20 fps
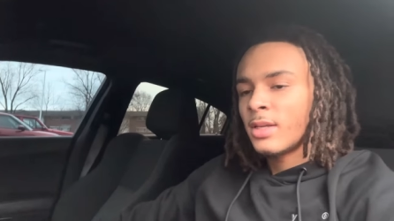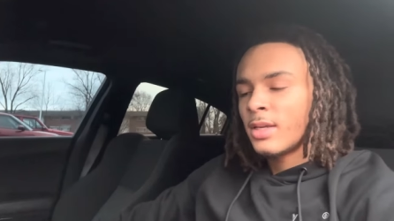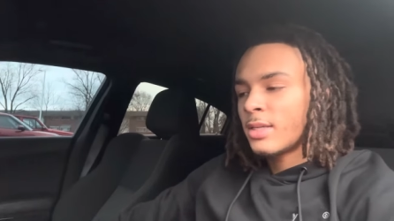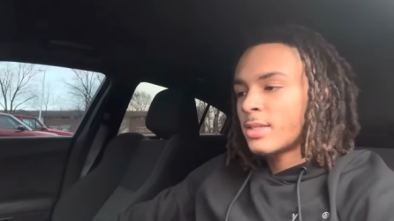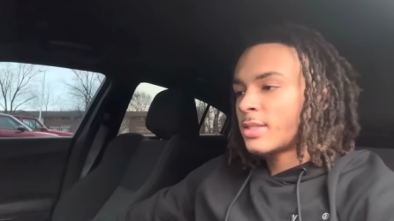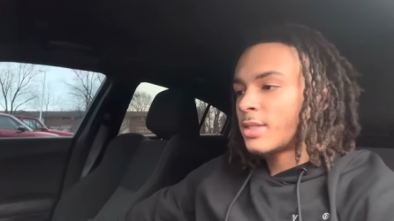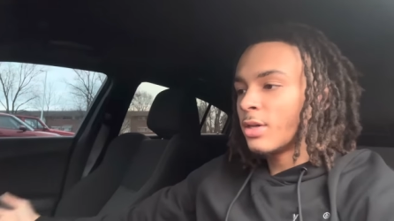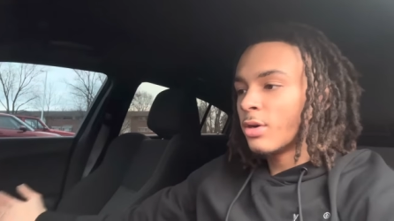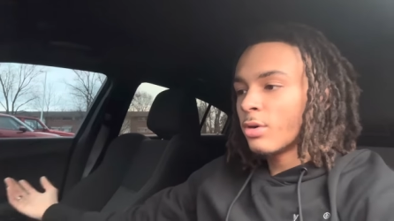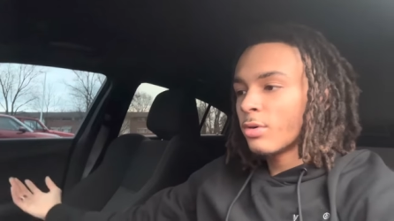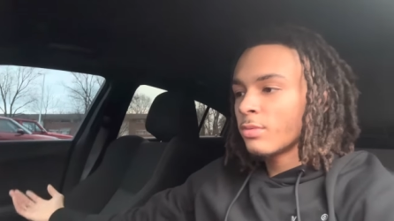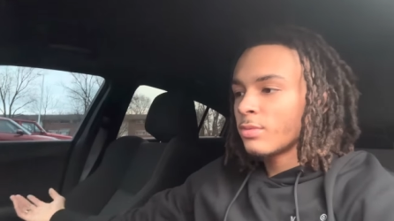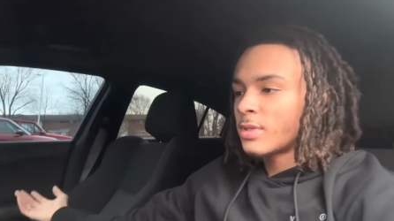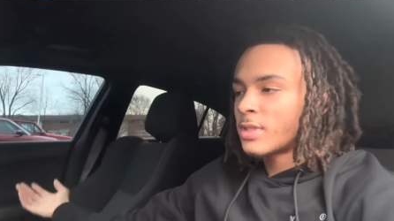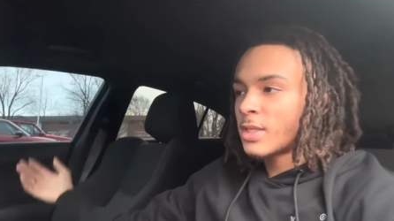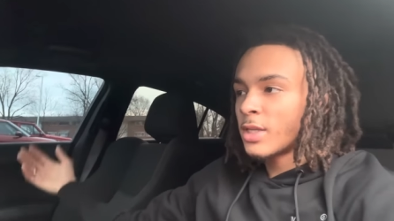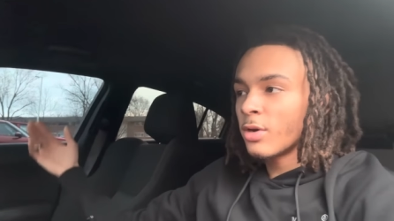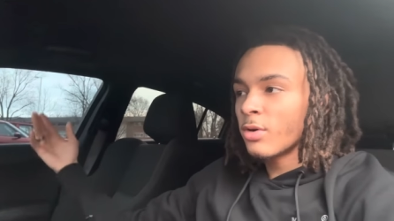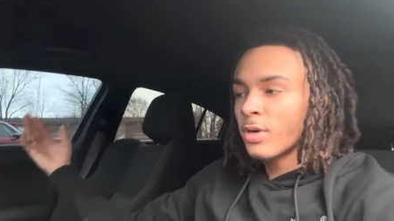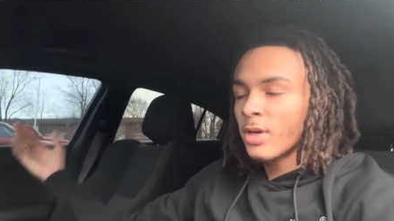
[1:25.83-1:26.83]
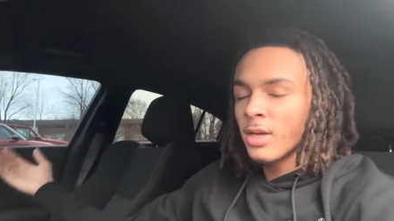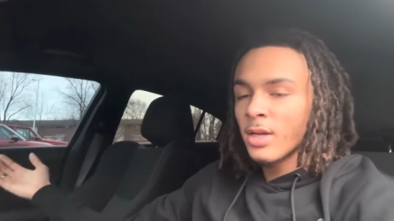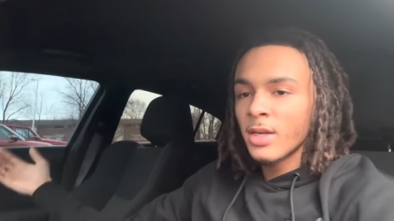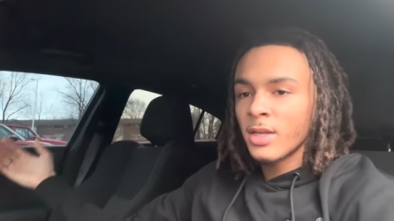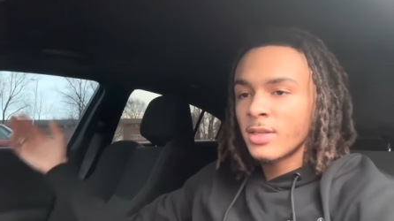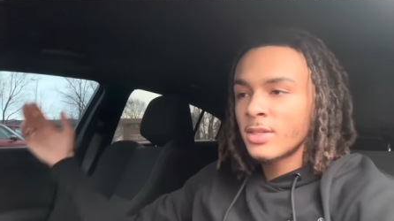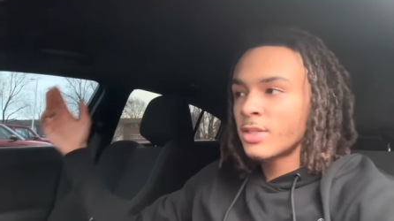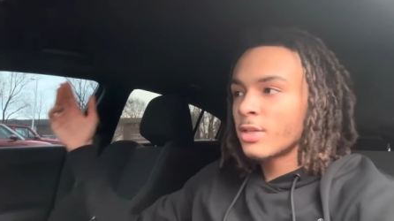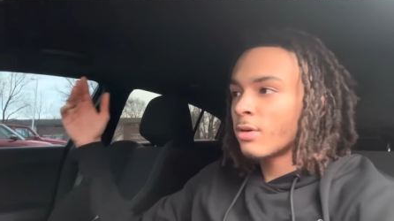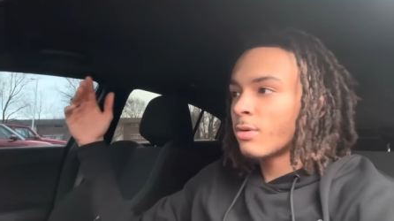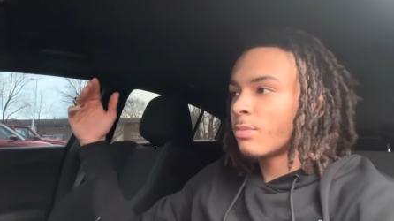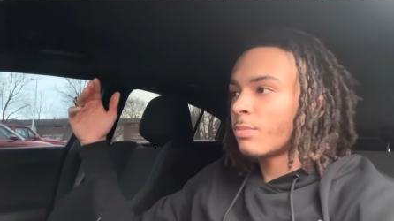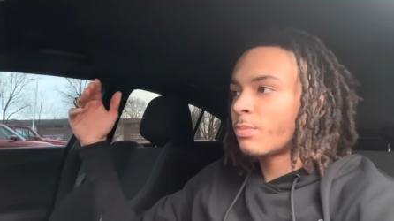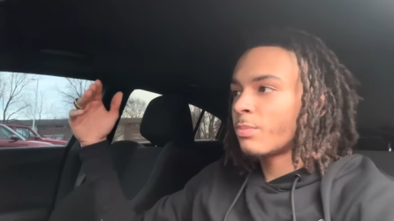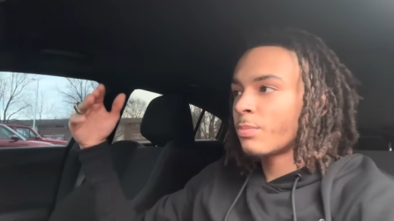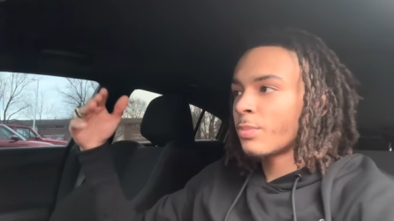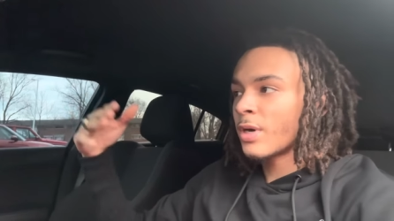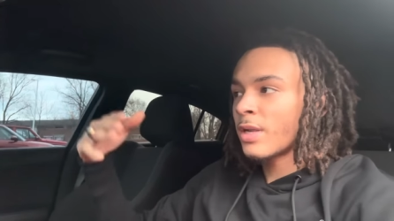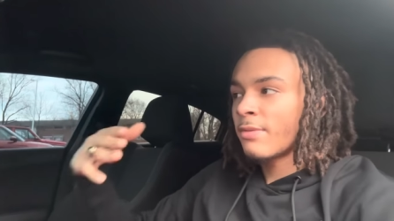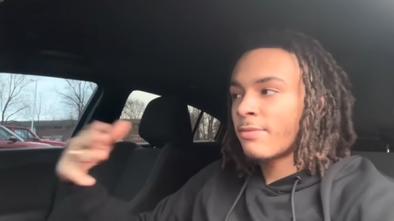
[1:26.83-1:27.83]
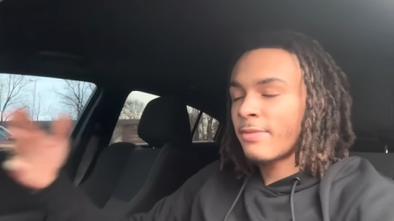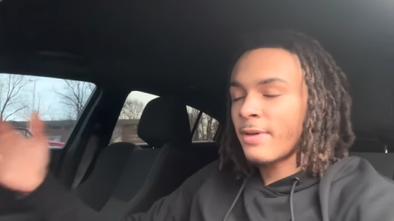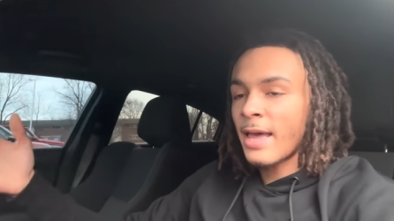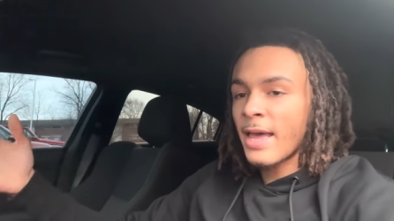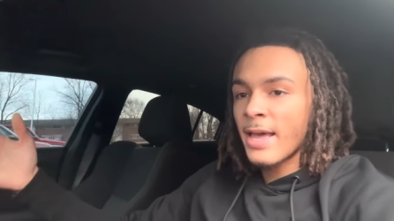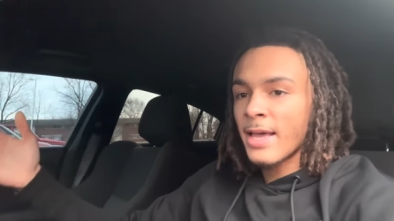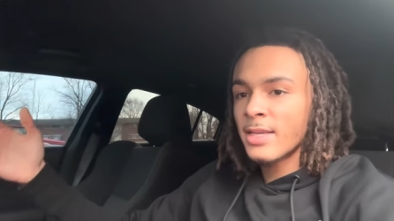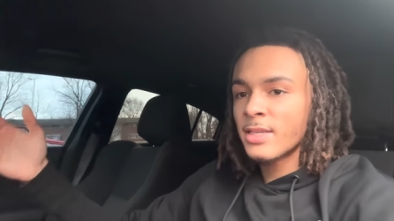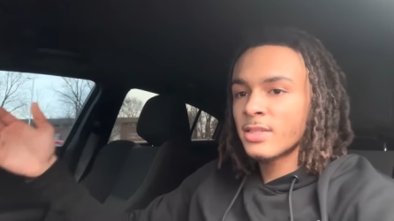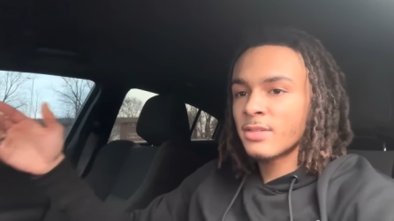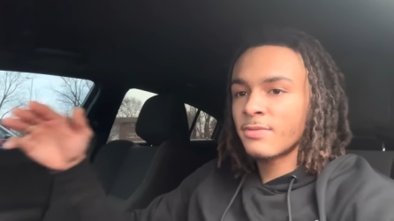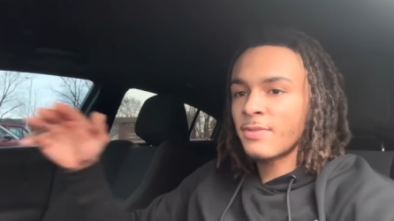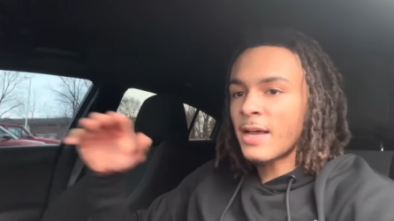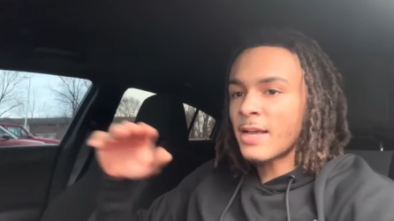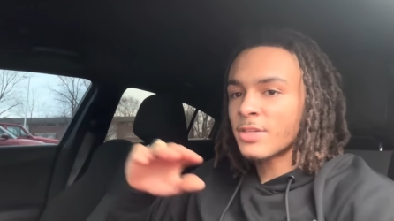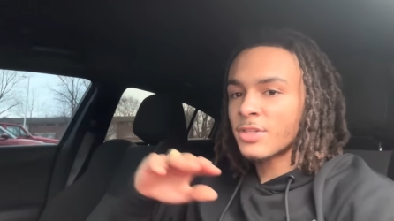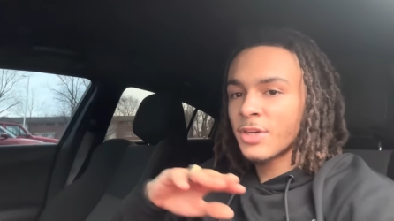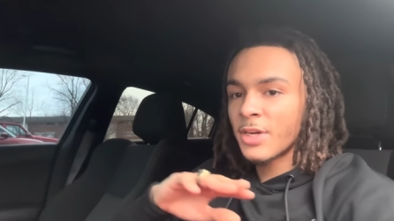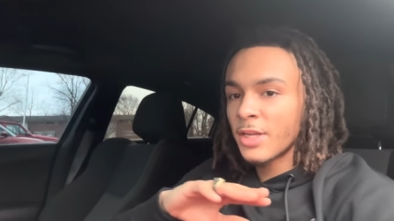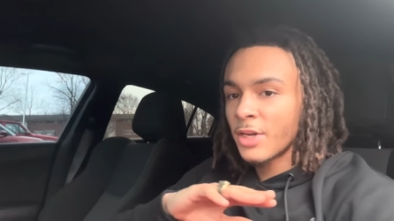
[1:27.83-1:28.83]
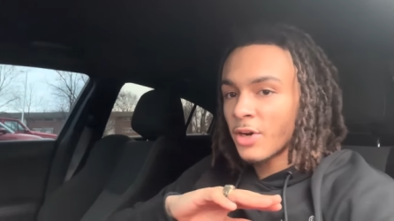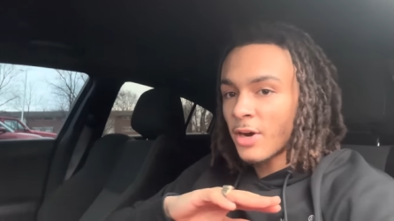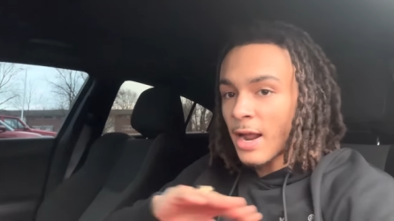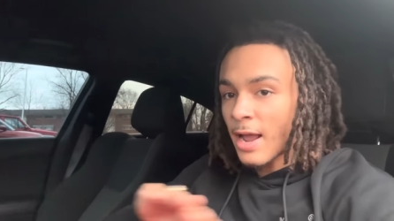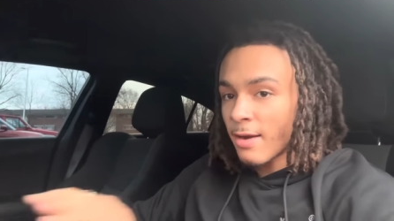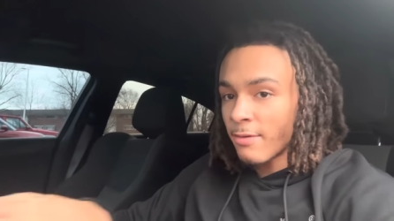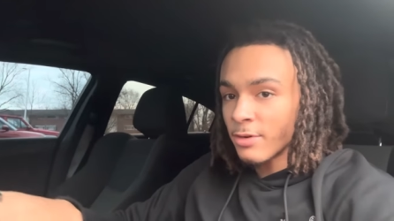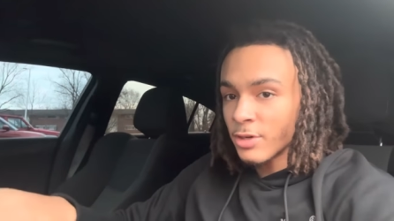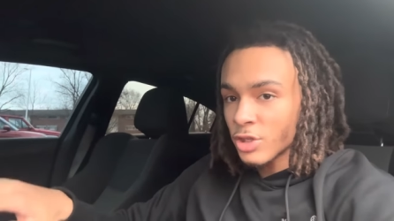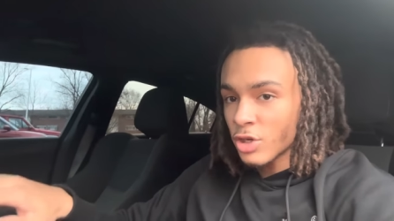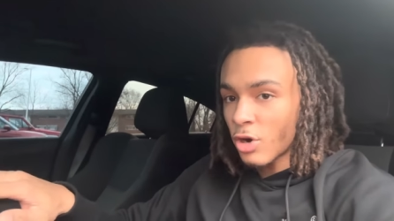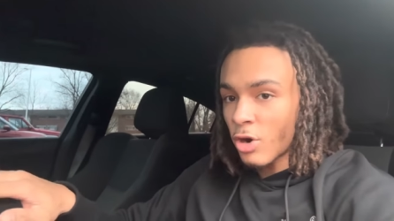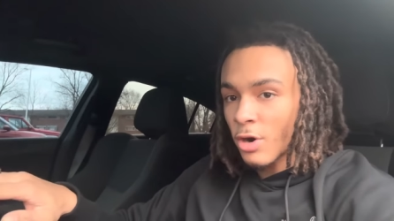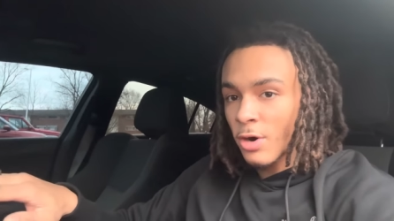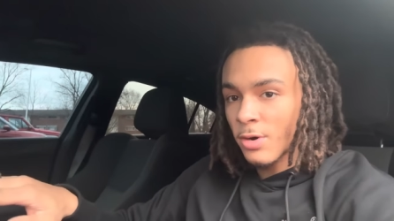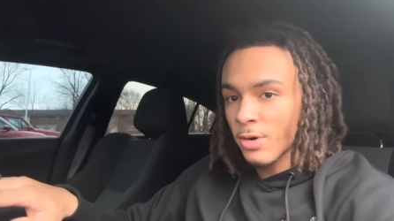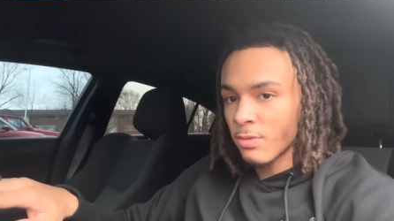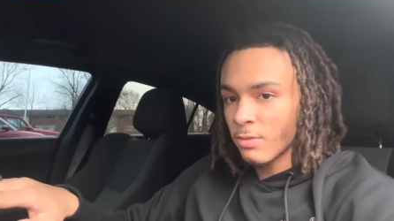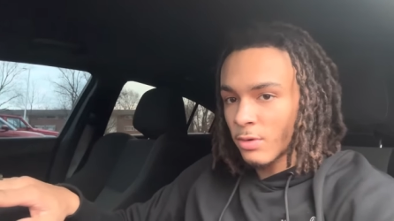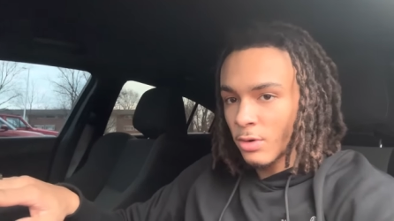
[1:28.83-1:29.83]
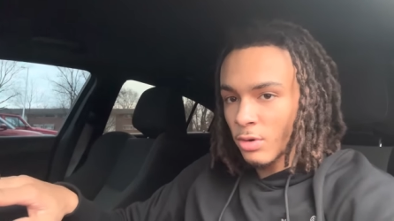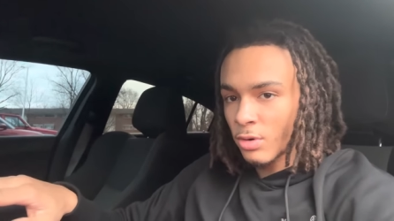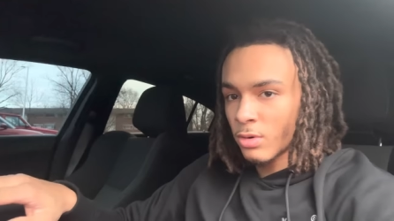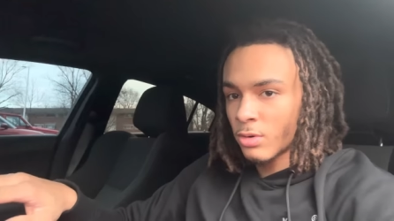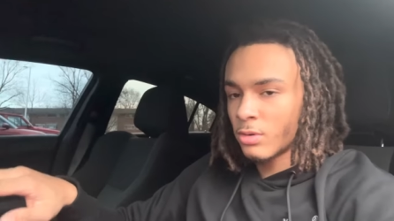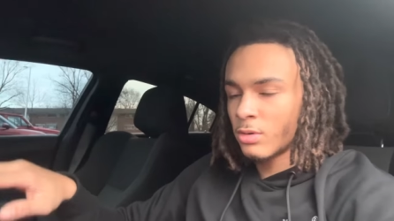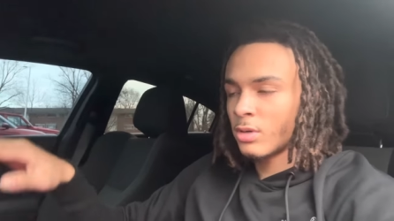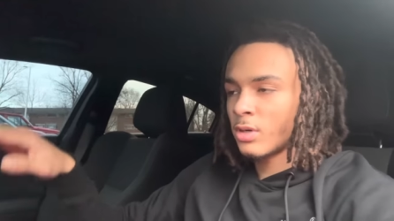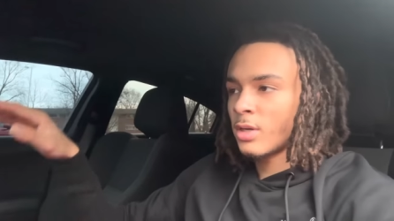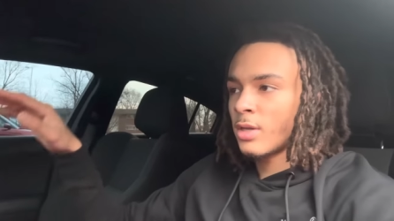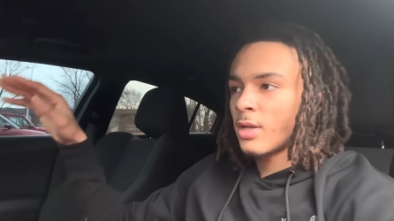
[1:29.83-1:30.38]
Still, still good, still pretty fast, faster than your average car on the road.